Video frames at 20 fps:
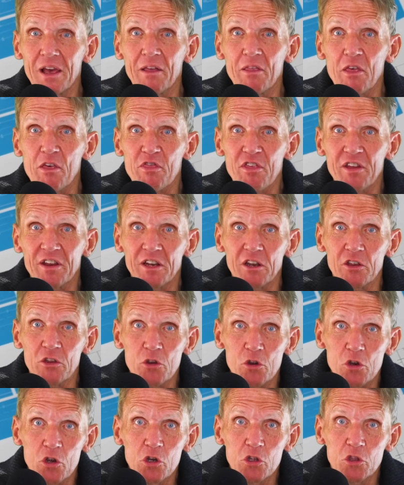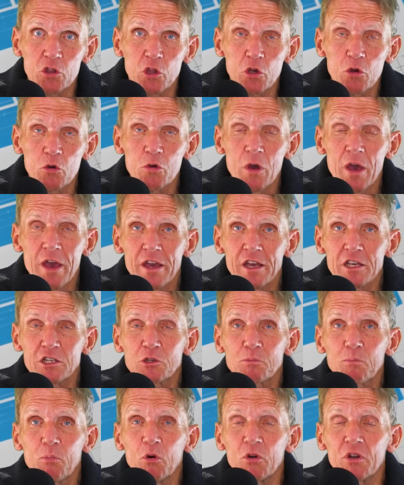other thing that you could do
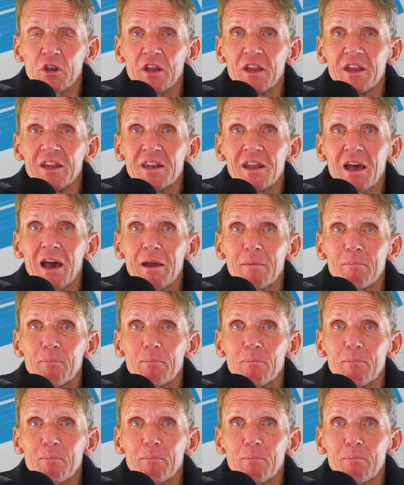is put in a